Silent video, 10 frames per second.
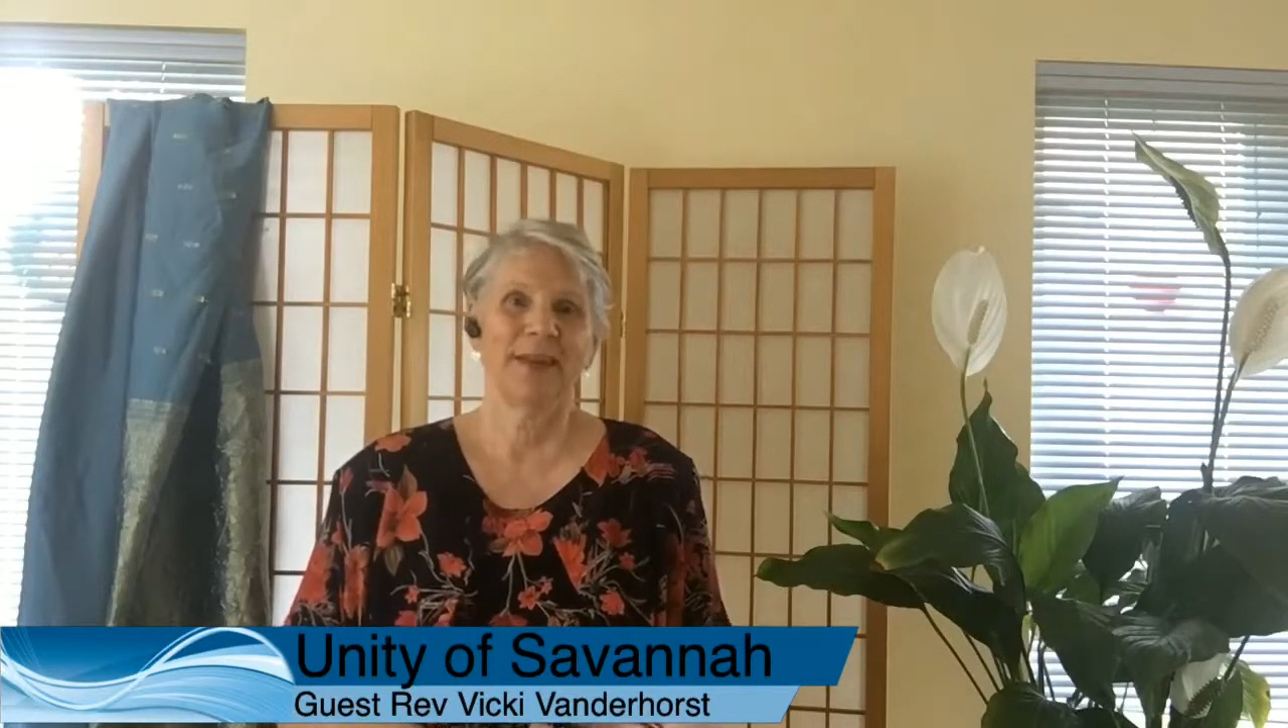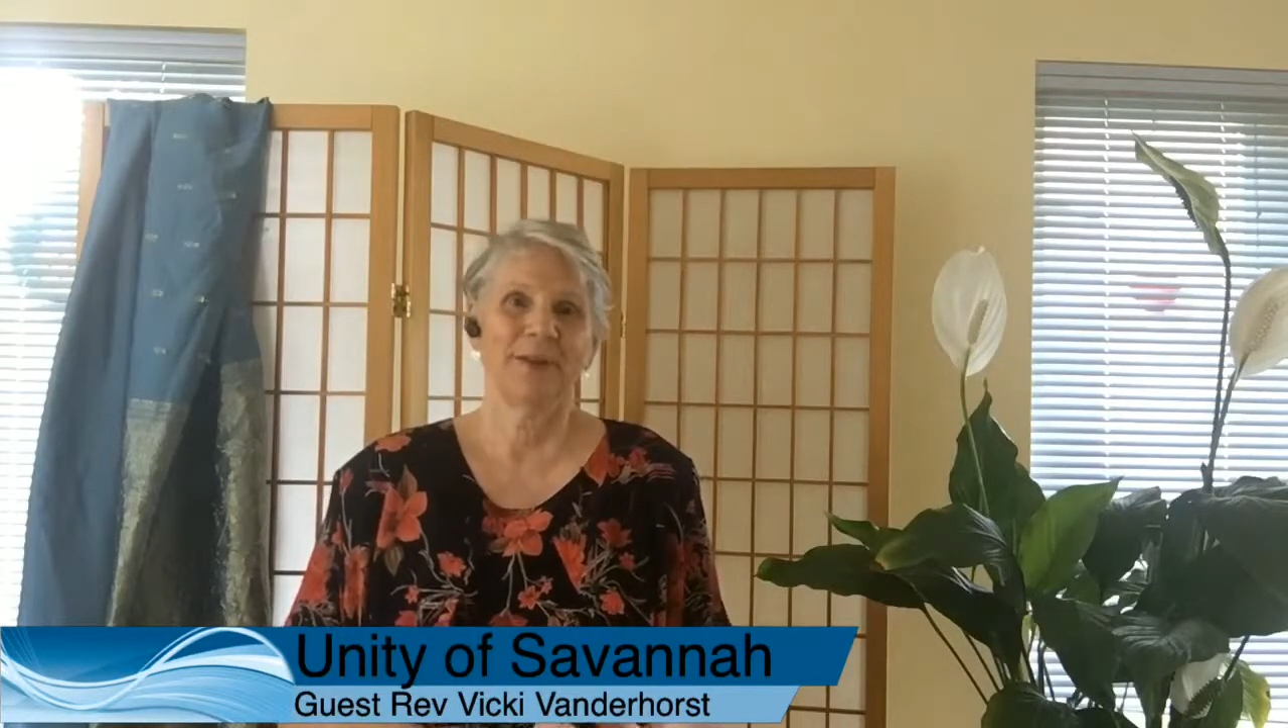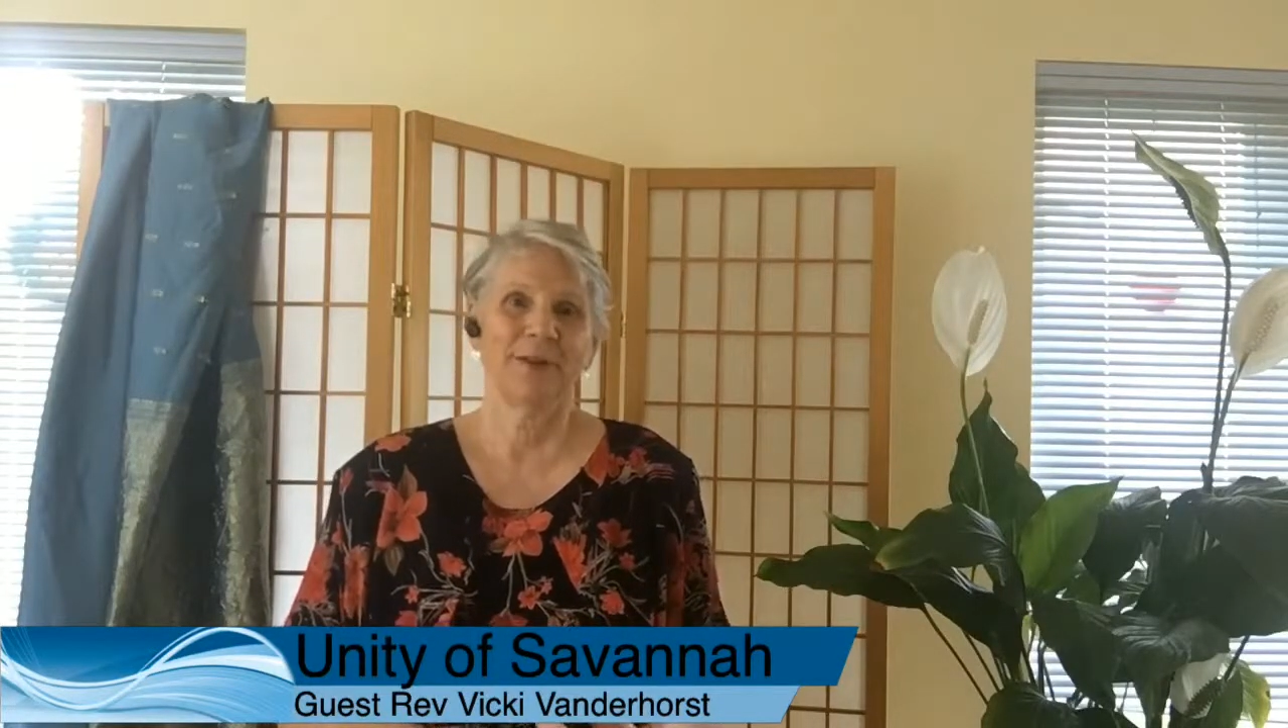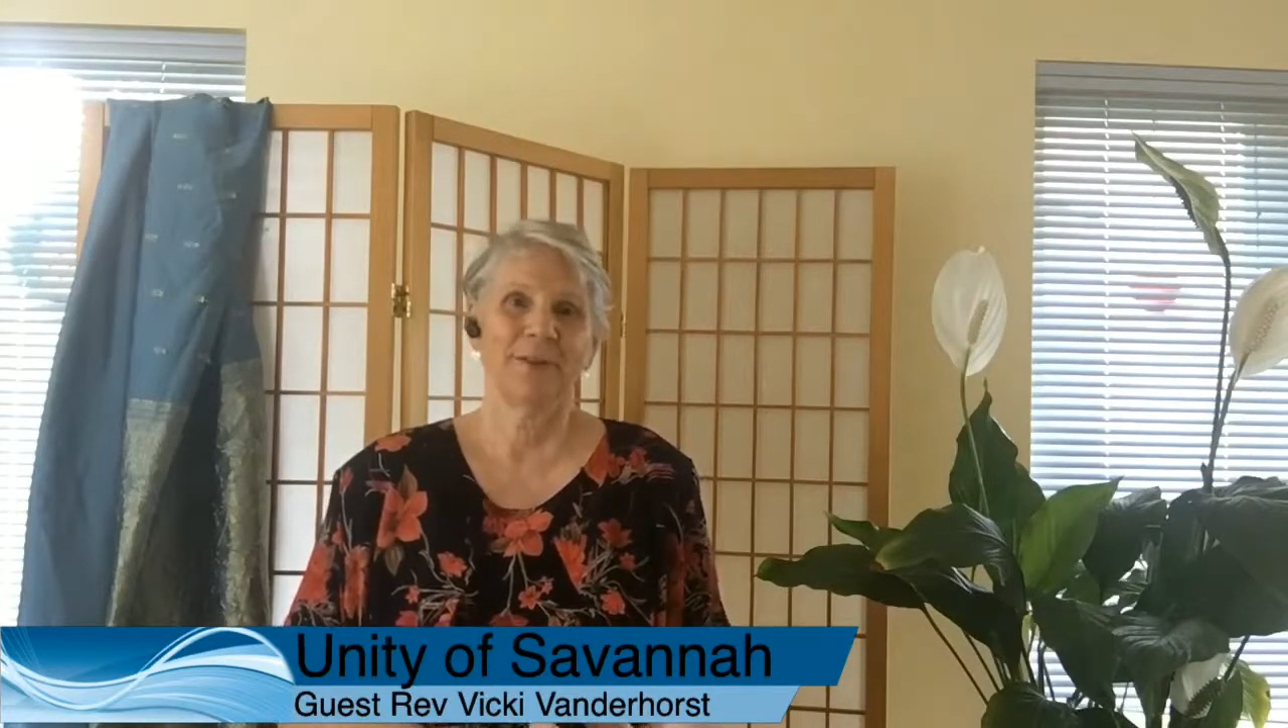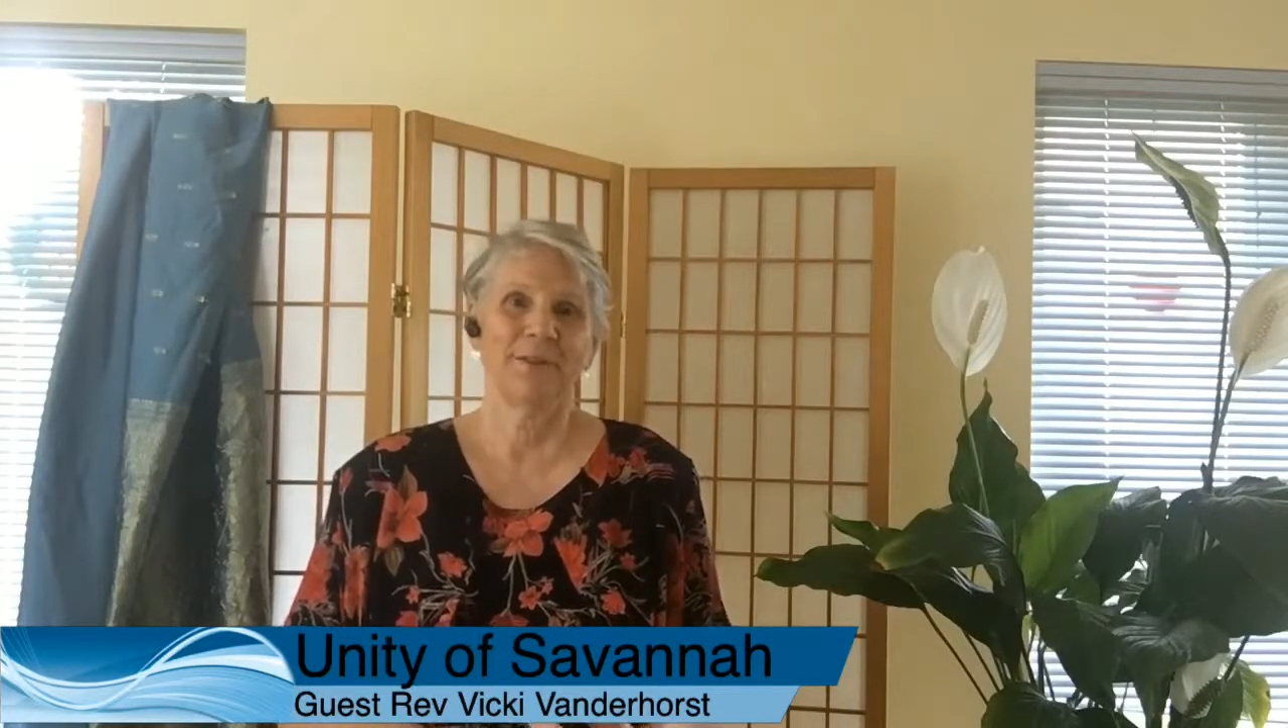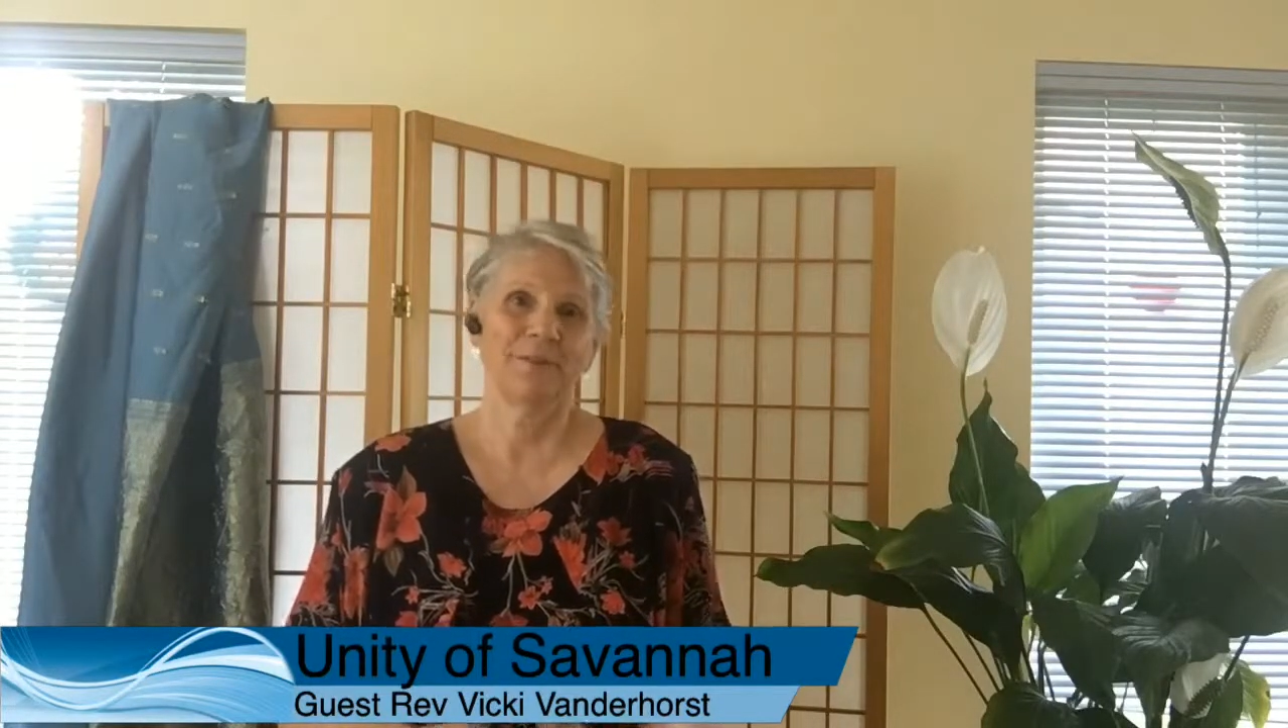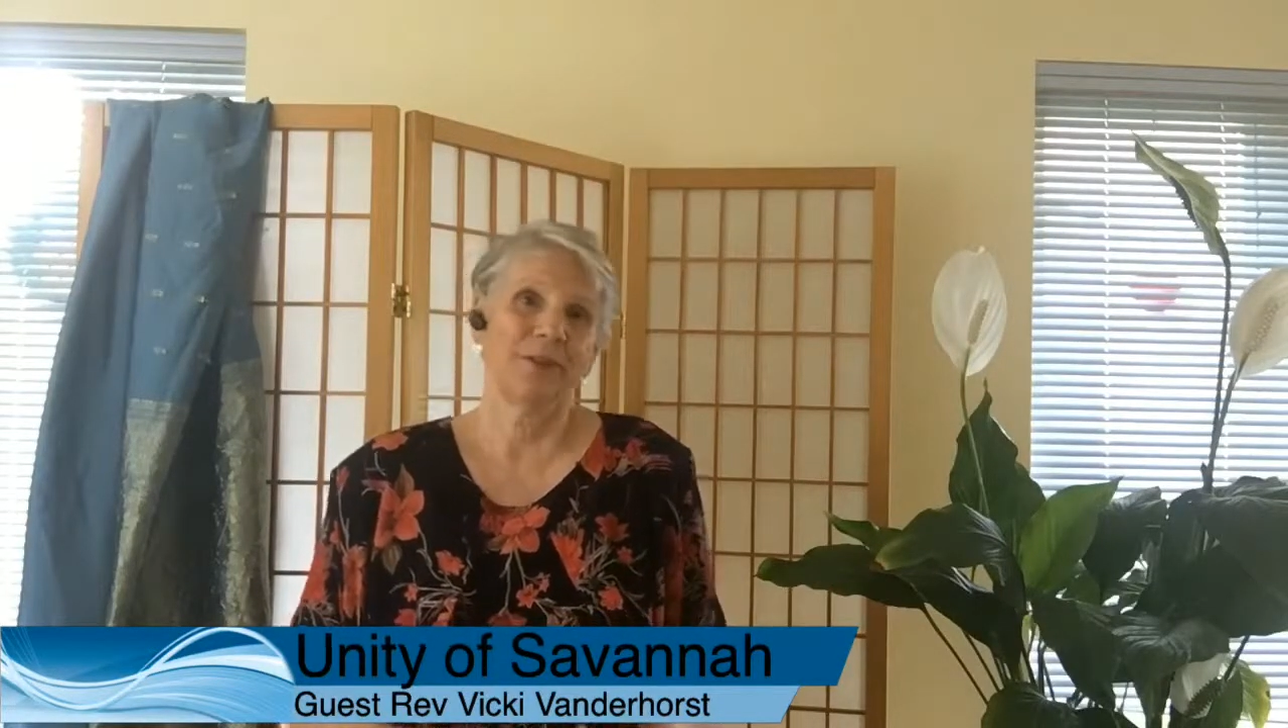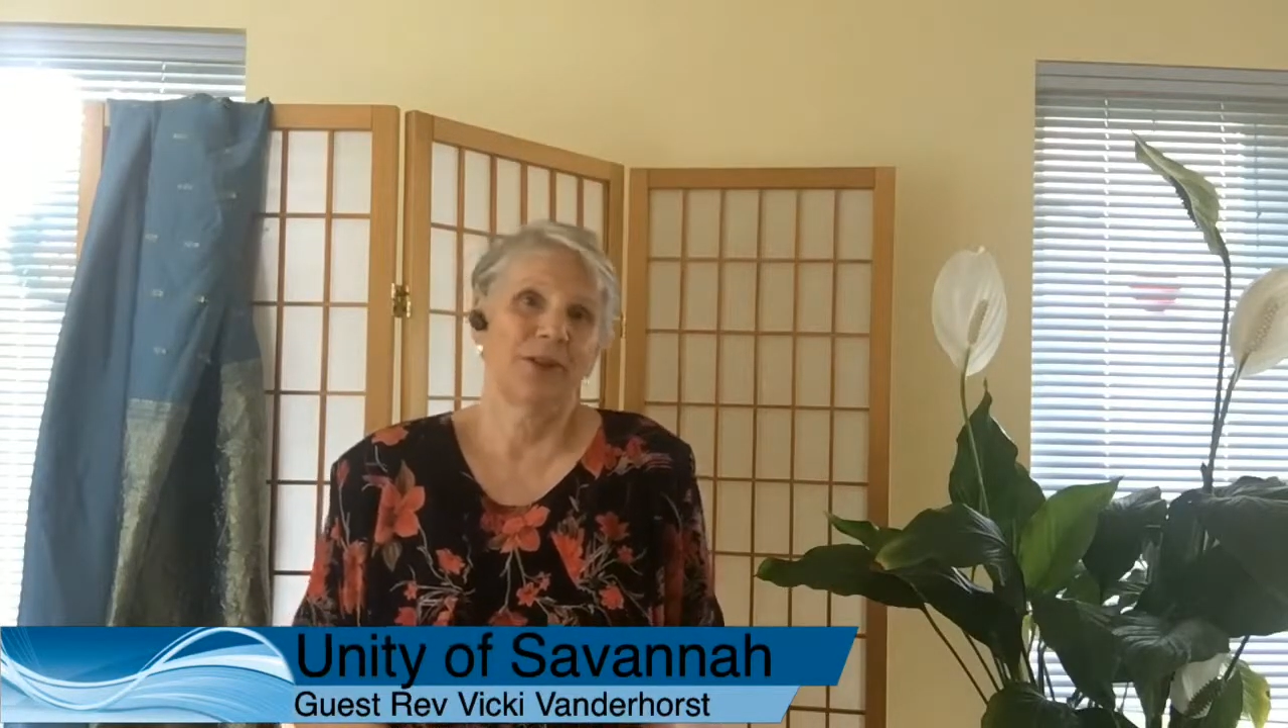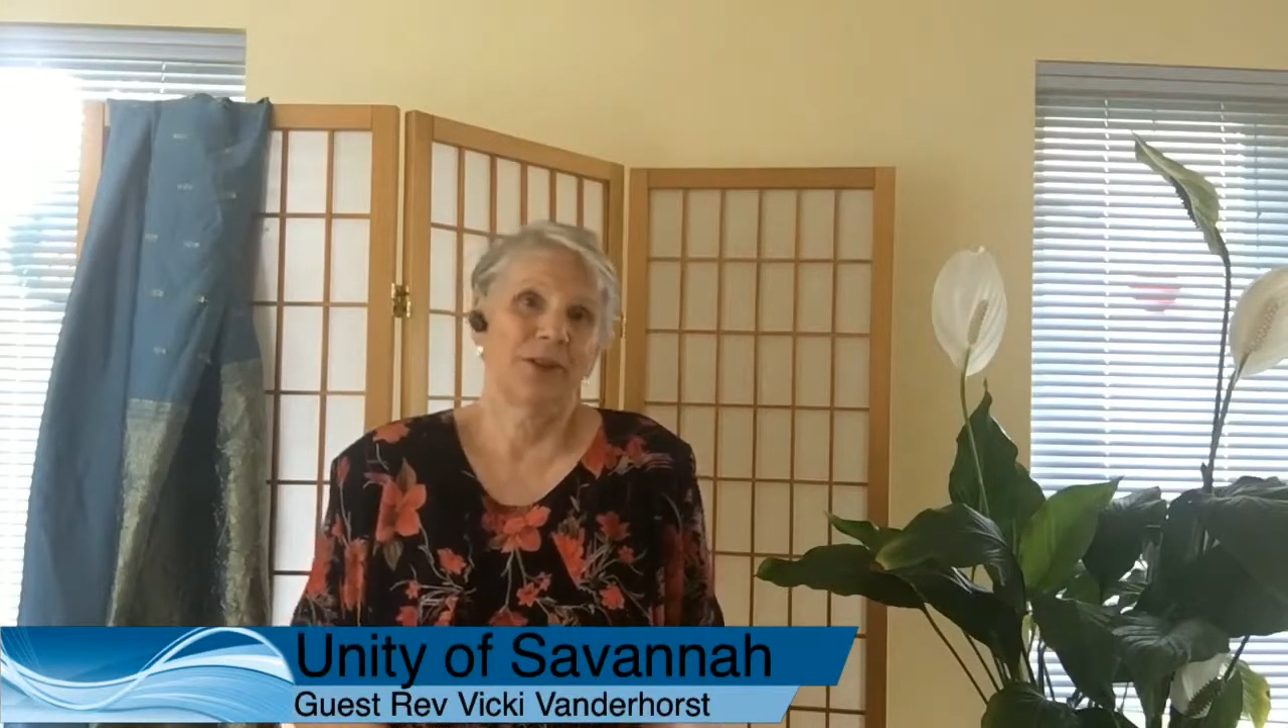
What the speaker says: So the